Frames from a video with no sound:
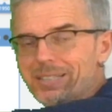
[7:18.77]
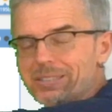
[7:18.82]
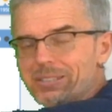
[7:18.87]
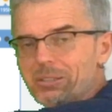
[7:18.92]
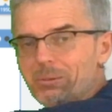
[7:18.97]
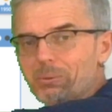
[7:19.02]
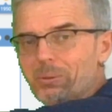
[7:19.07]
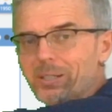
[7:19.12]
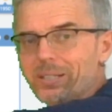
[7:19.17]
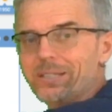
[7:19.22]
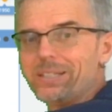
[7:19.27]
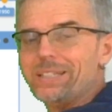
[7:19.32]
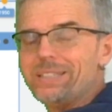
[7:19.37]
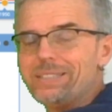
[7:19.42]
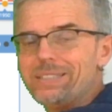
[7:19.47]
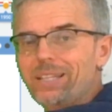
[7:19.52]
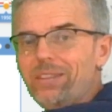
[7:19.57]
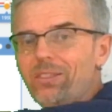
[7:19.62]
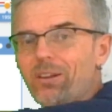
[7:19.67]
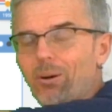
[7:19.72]
It's in the
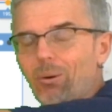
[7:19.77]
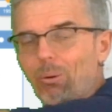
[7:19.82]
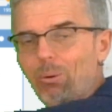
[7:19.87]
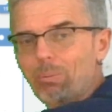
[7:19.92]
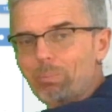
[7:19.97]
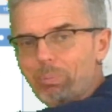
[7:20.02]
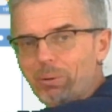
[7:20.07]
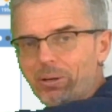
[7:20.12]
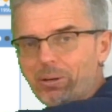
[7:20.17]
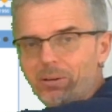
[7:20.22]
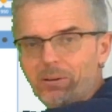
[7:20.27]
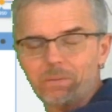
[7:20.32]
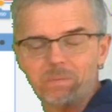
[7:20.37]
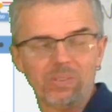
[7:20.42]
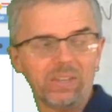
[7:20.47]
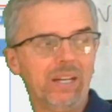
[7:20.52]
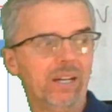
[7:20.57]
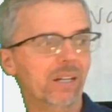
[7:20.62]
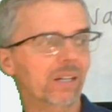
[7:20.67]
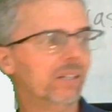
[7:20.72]
opener.
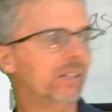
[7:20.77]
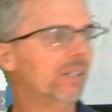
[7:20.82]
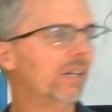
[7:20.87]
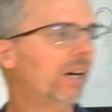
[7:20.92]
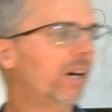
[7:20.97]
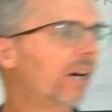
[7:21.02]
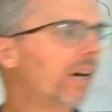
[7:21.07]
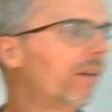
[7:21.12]
All right.